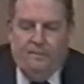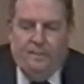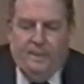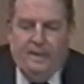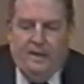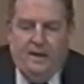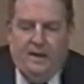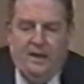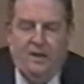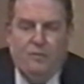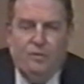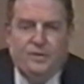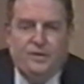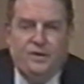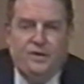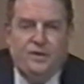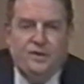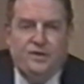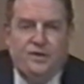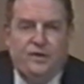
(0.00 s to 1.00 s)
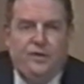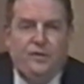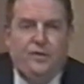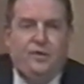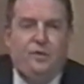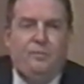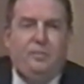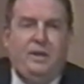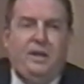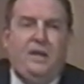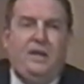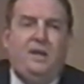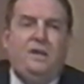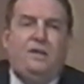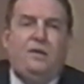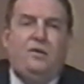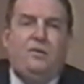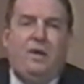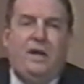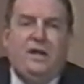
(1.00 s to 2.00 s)
He was considered to be
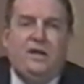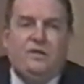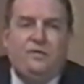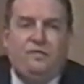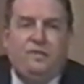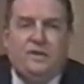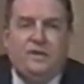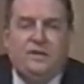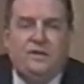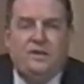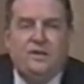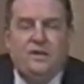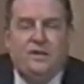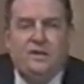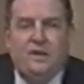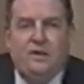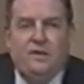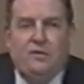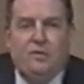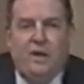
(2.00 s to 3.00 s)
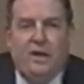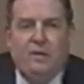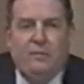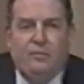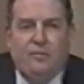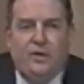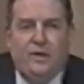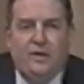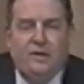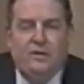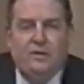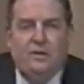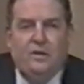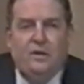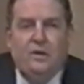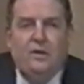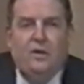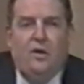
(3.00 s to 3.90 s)
the greatest physicist in Great Britain